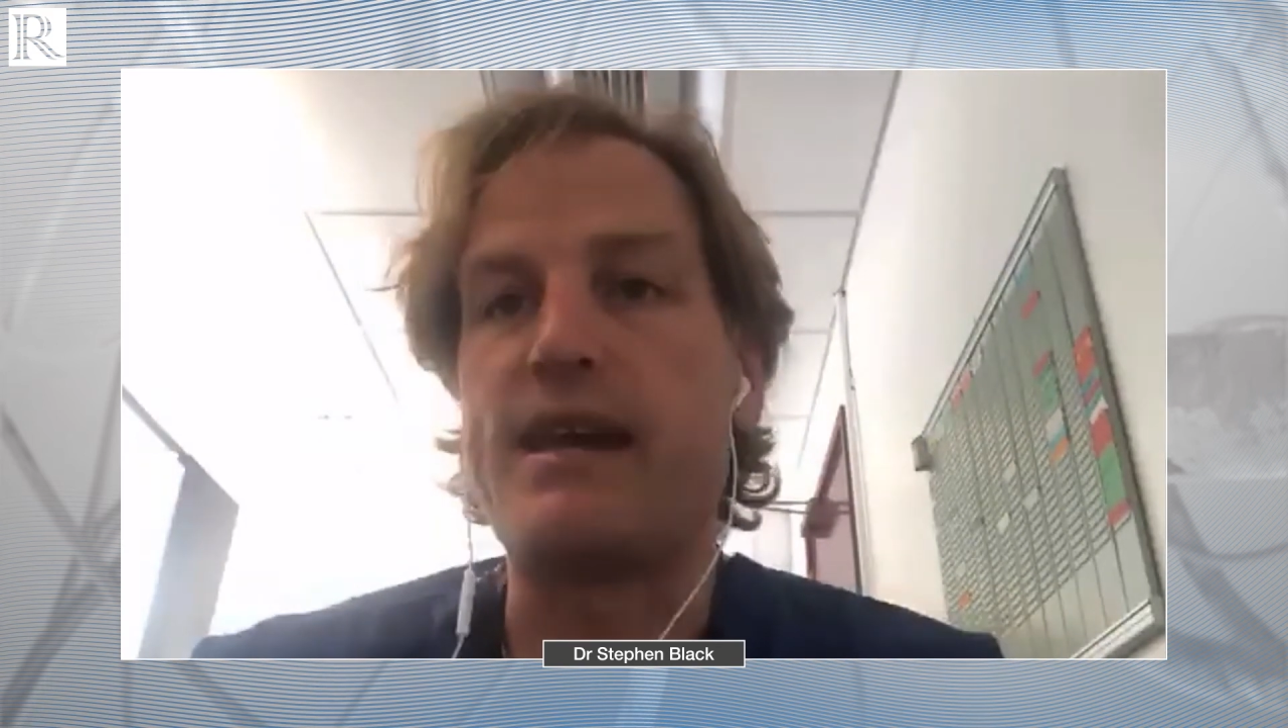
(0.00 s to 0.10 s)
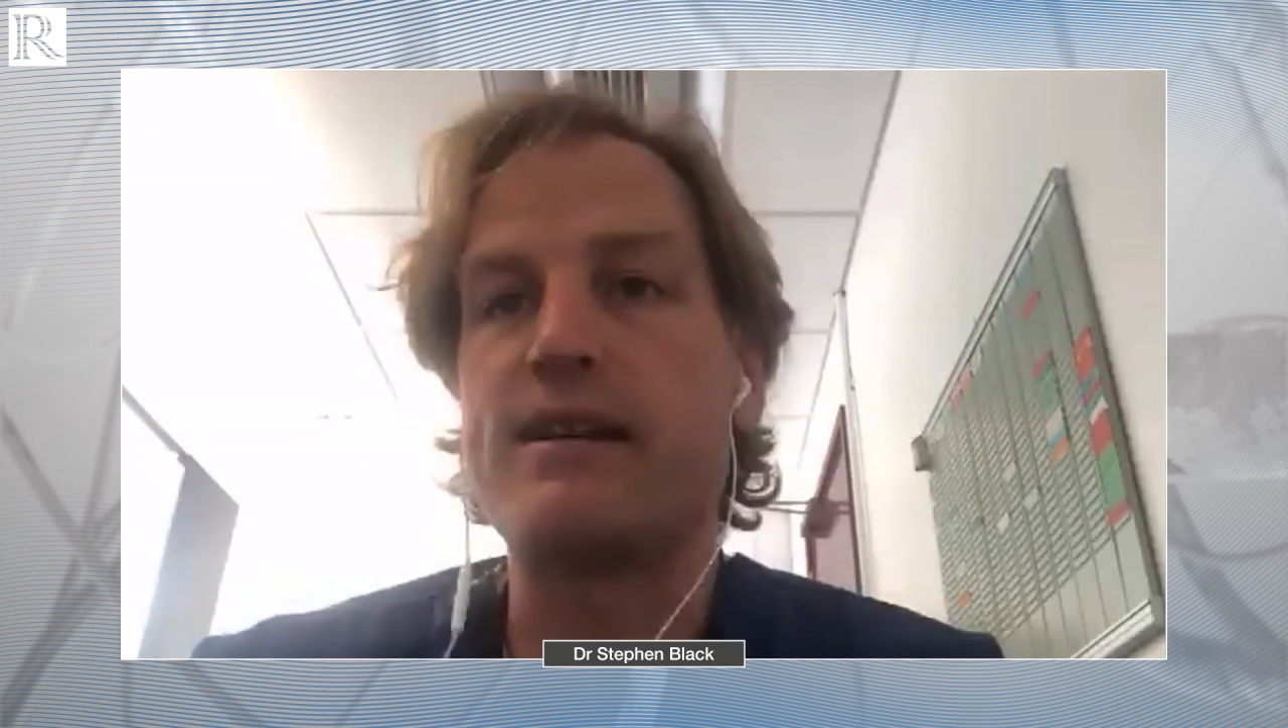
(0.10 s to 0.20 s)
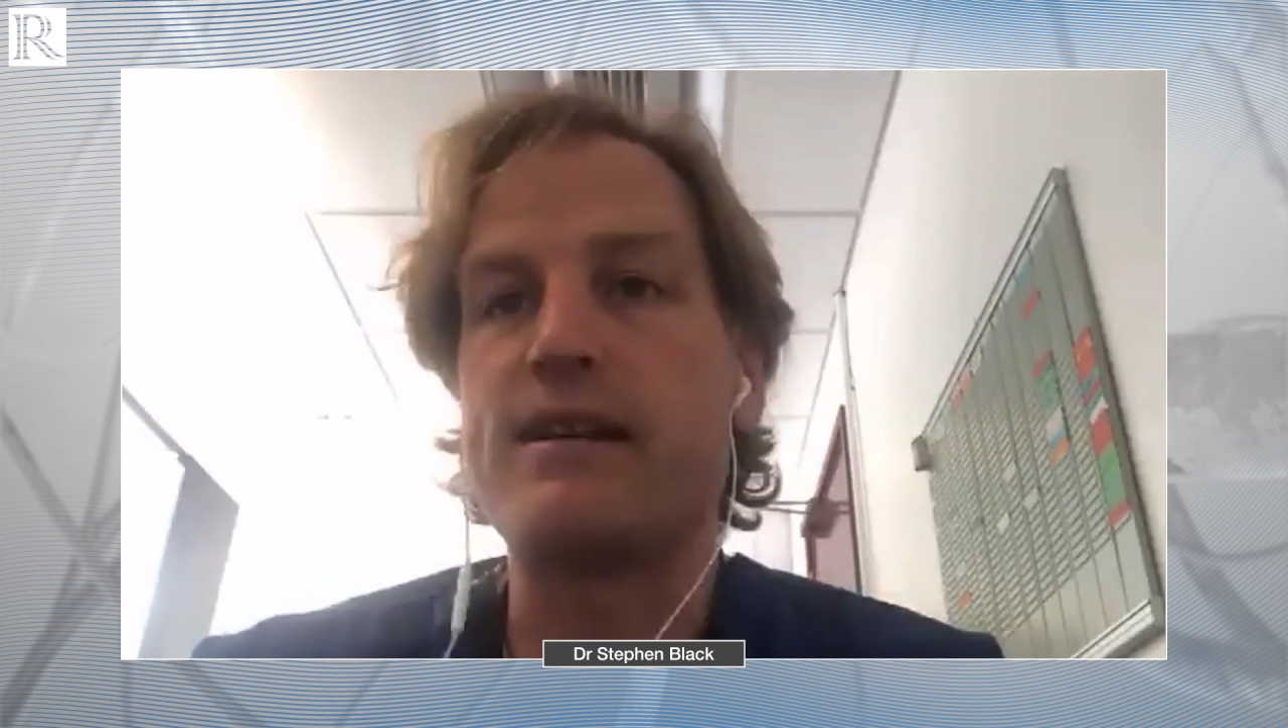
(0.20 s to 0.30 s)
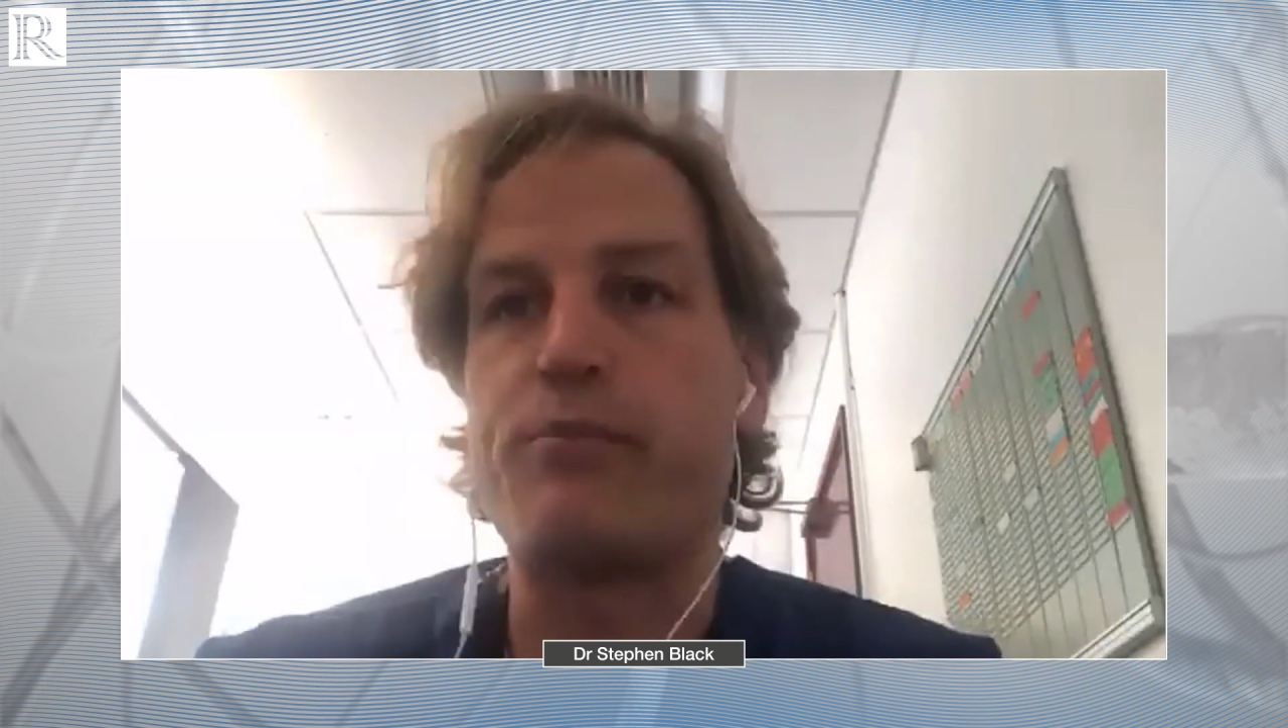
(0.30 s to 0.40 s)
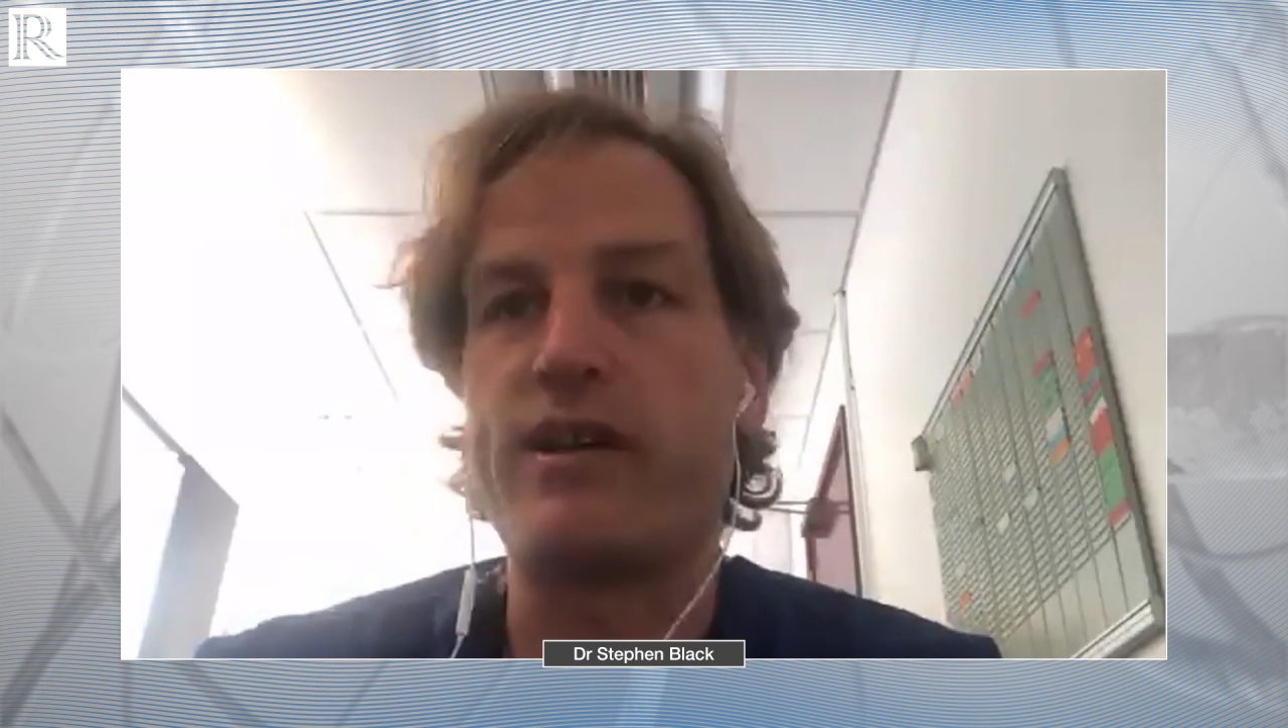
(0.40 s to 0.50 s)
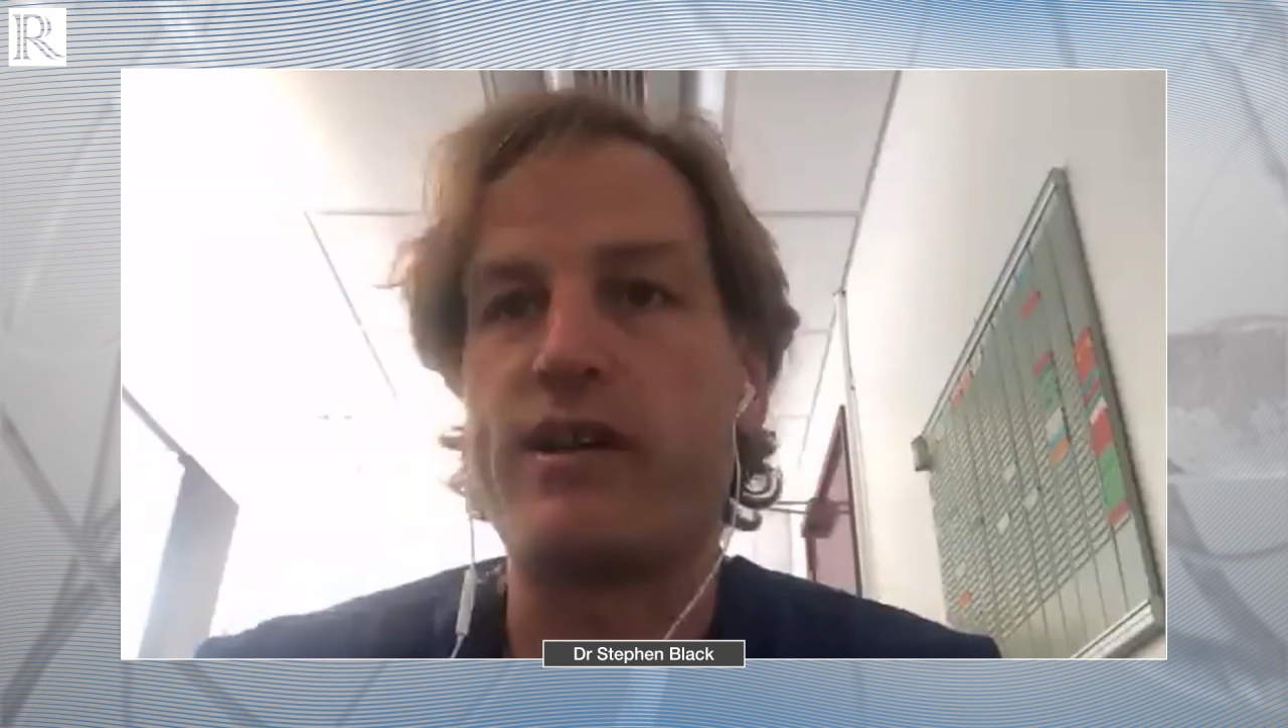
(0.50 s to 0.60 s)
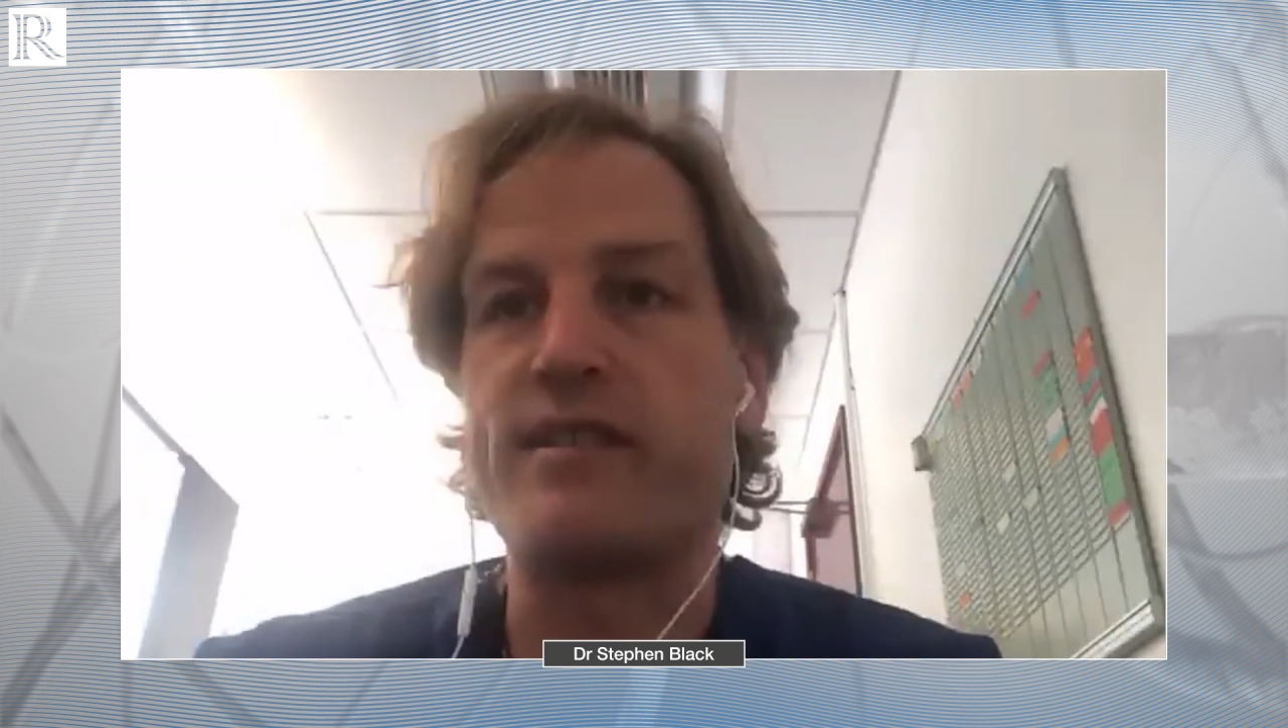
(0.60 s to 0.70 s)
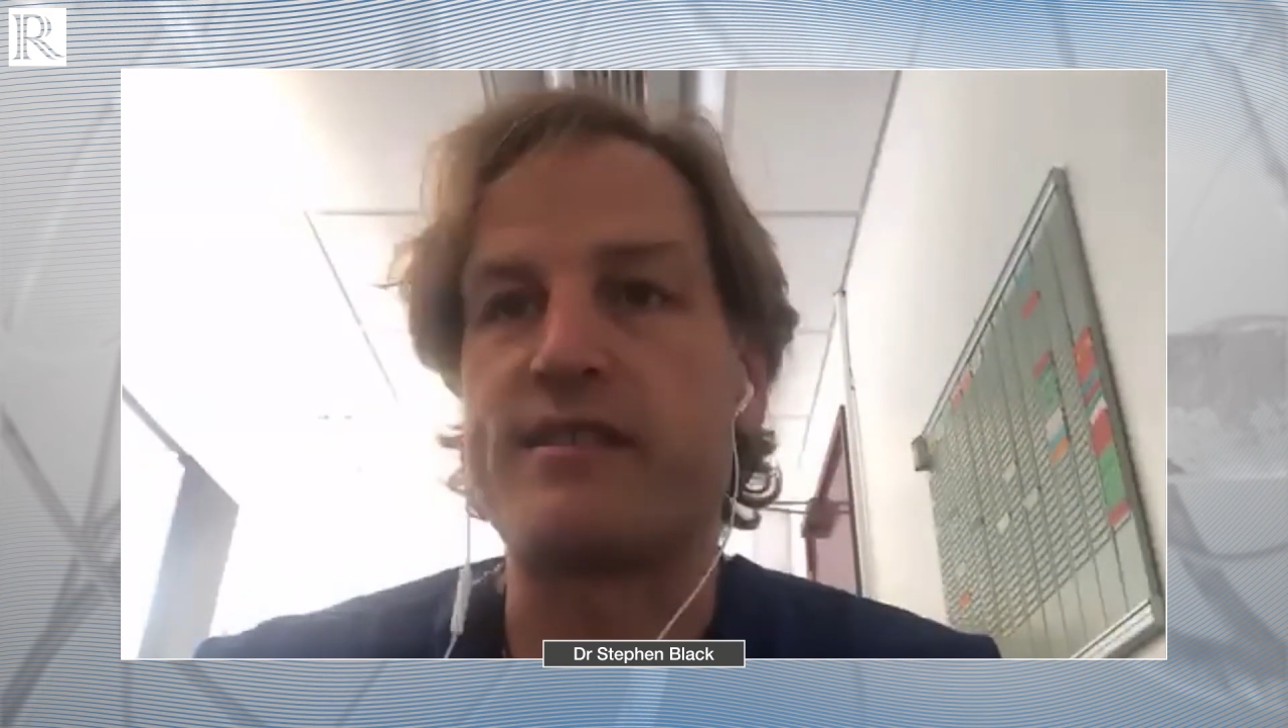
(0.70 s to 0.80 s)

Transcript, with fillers: conclusion you